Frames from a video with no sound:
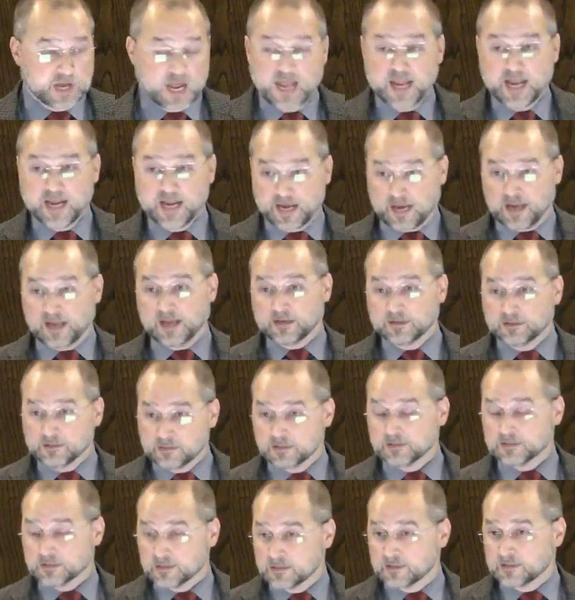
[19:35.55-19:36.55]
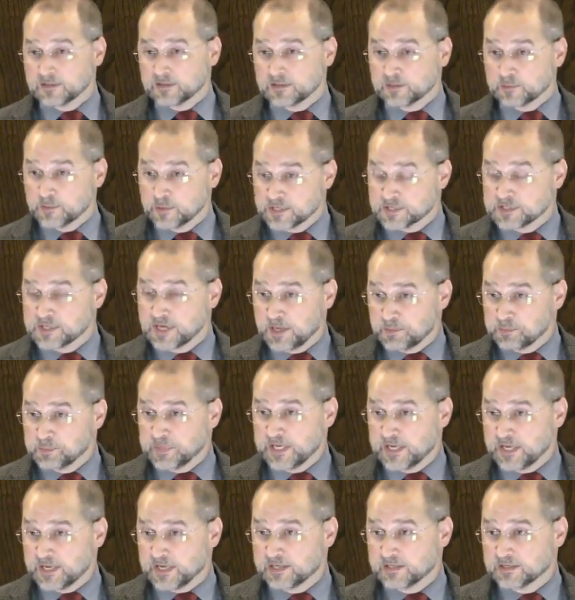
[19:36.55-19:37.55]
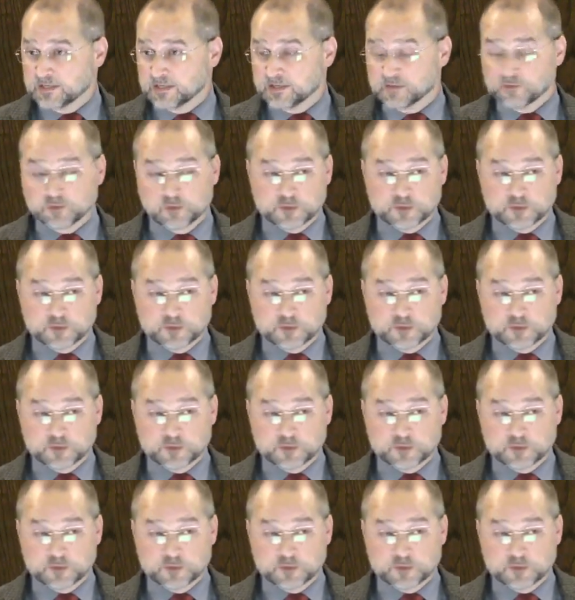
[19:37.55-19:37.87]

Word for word: and what does that mean?